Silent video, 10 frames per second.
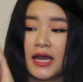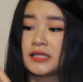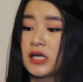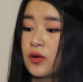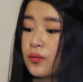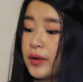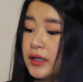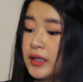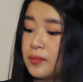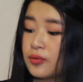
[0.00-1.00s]
It's a
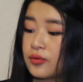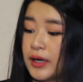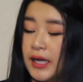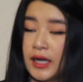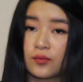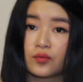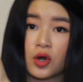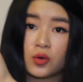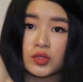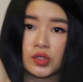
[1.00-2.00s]
really pretty
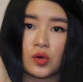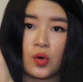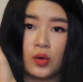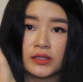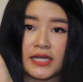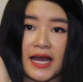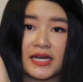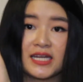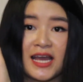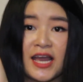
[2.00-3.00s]
rose gold
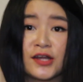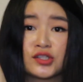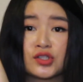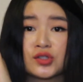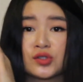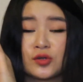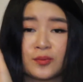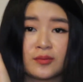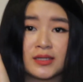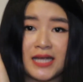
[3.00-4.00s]
and it's
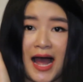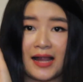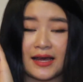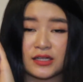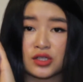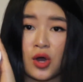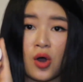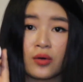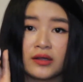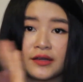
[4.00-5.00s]
super metallic,
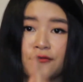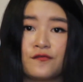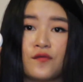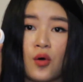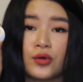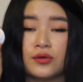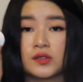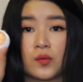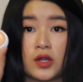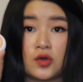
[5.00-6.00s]
totally
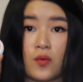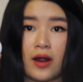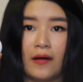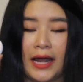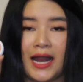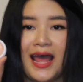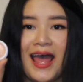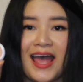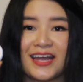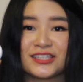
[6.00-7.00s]
foils when you wear it.
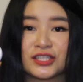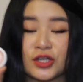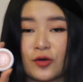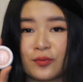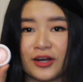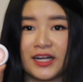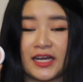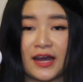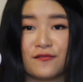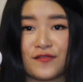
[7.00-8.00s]
It's so
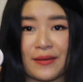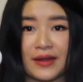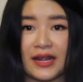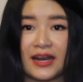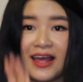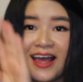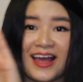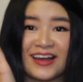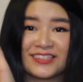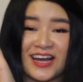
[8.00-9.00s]
pretty and feminine,
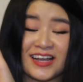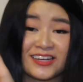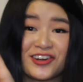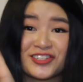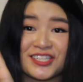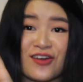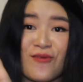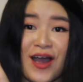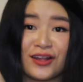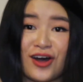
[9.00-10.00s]
and I can
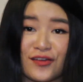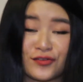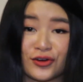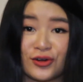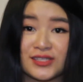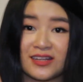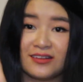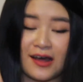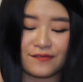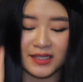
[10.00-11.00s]
understand why a lot of girls
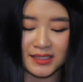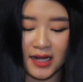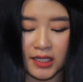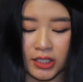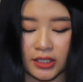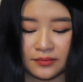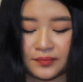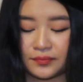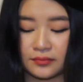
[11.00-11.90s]
love this color.